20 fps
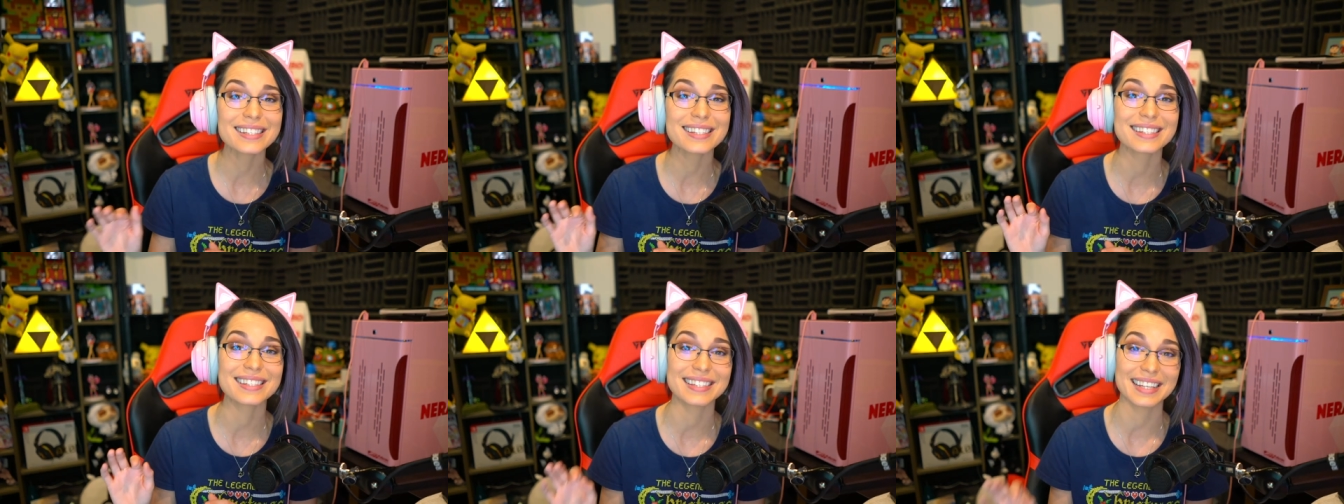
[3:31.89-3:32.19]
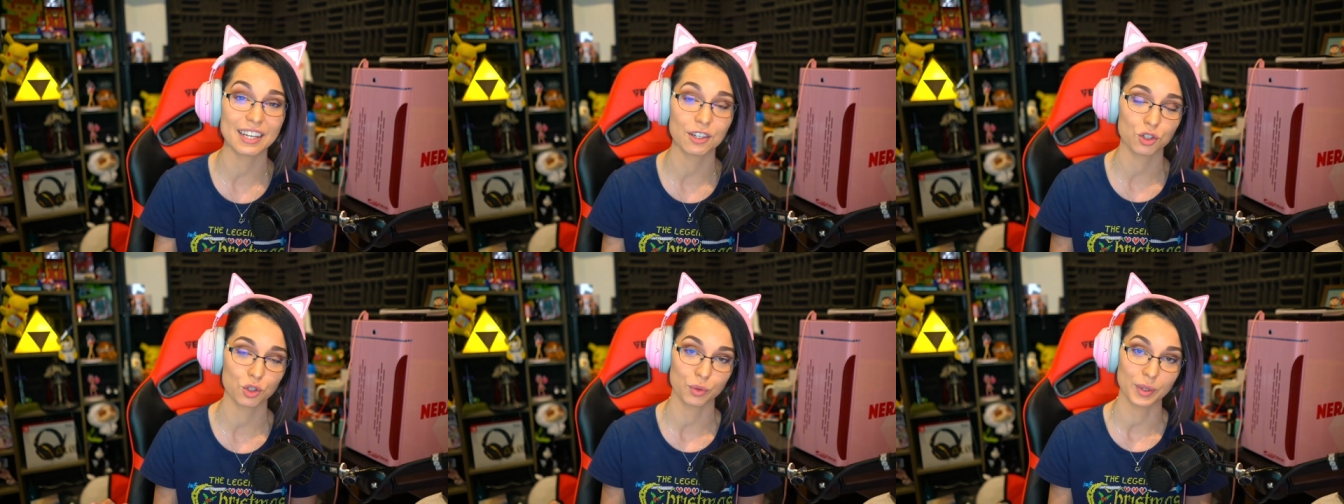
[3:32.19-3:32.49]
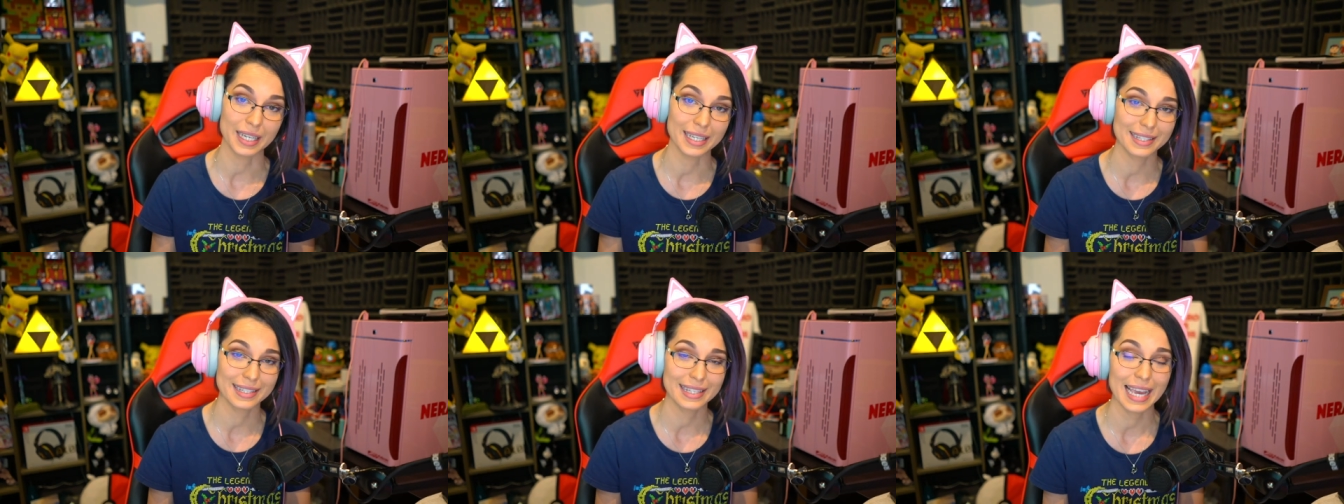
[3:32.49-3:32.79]

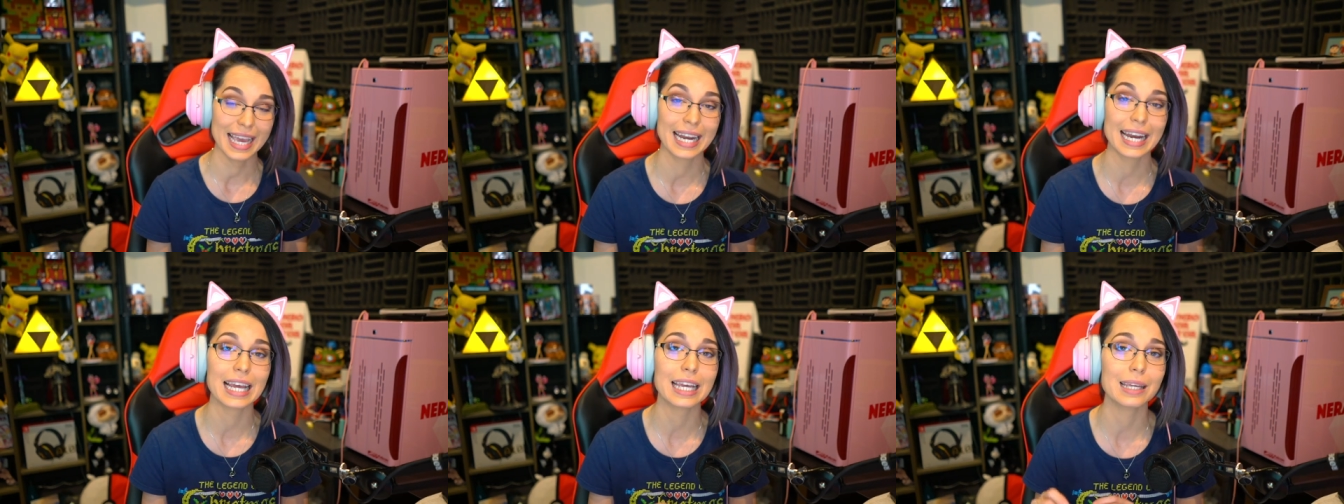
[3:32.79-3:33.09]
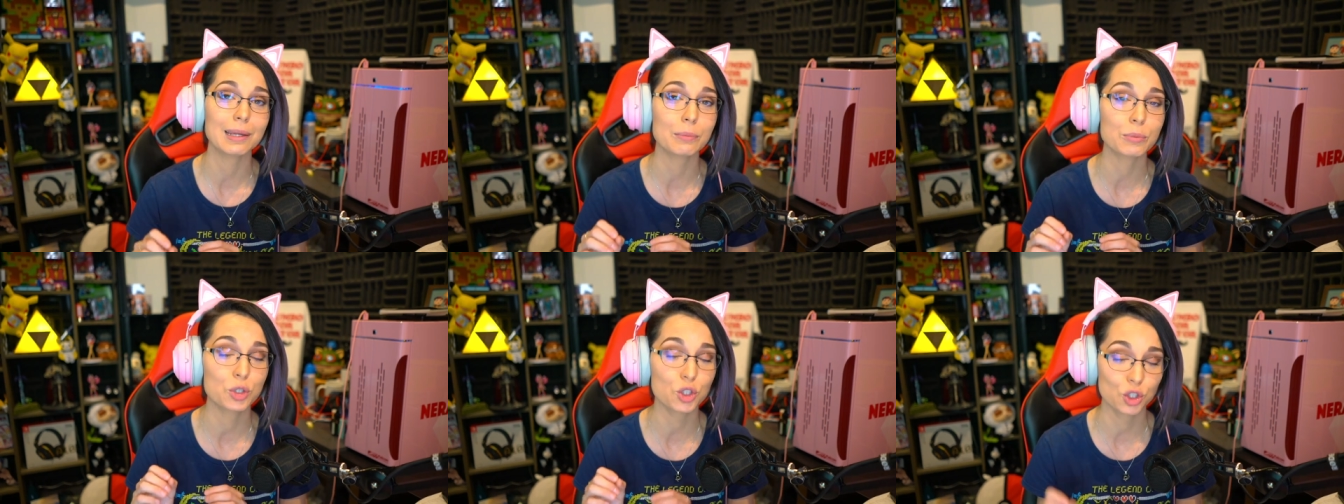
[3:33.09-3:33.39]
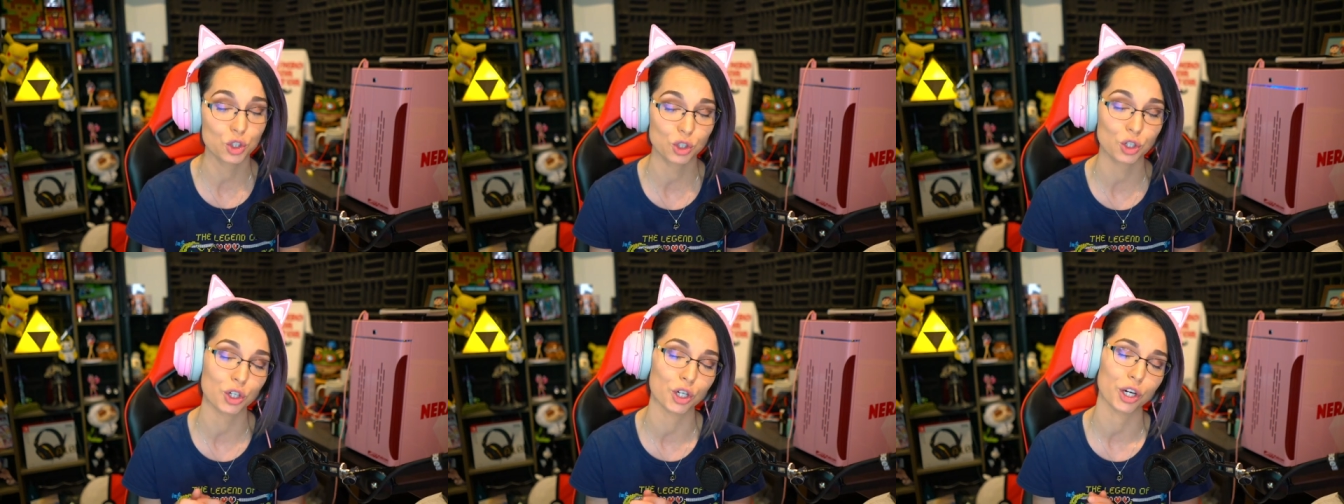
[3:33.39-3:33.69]
centuries, and I am
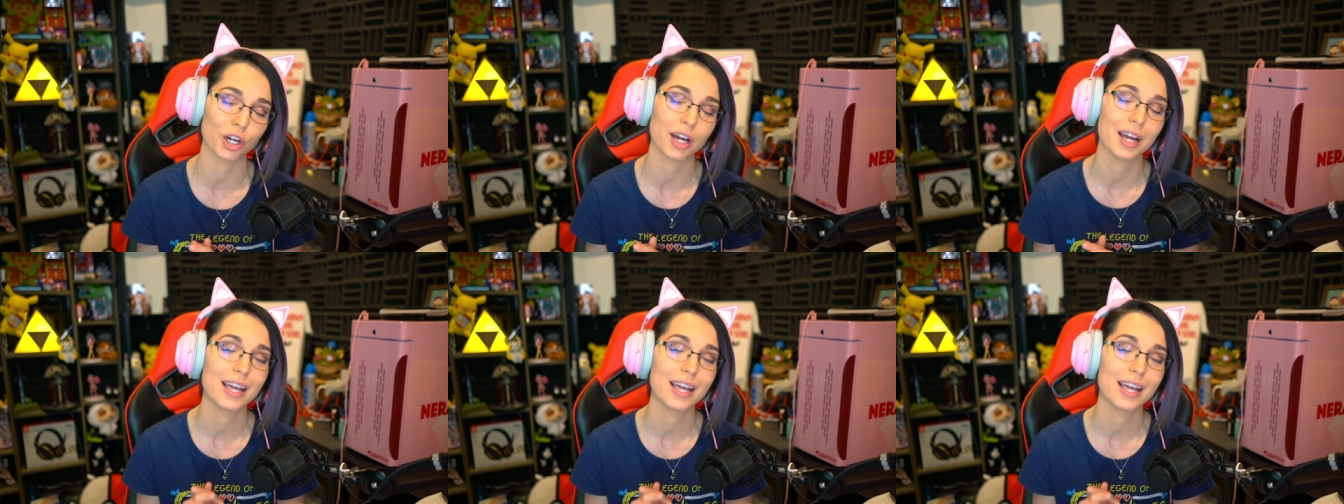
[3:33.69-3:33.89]
sure